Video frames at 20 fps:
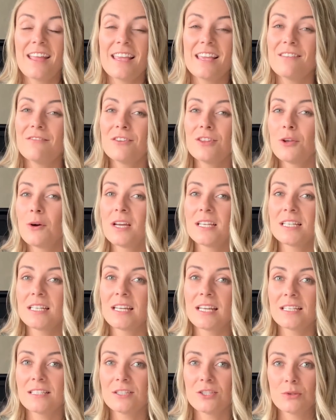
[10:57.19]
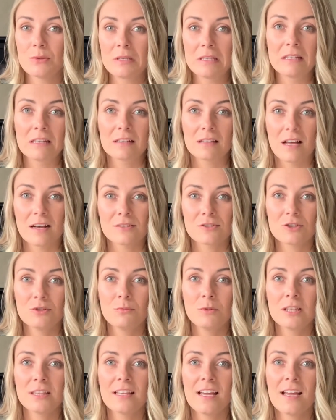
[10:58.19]
Even though I didn't get to do it in the classroom
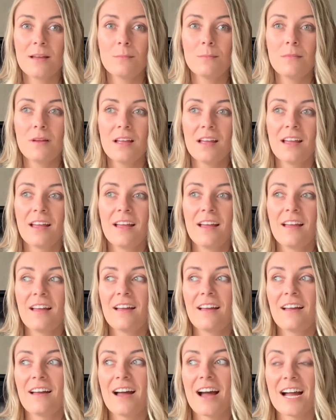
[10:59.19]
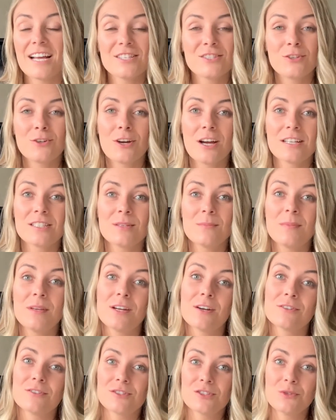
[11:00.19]
with them, I still got to be
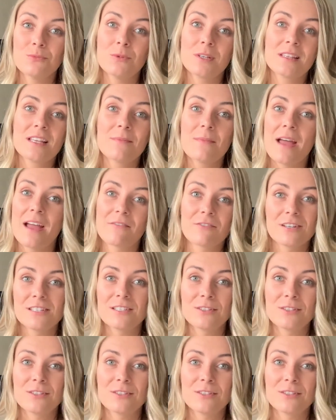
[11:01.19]
on Zoom with them every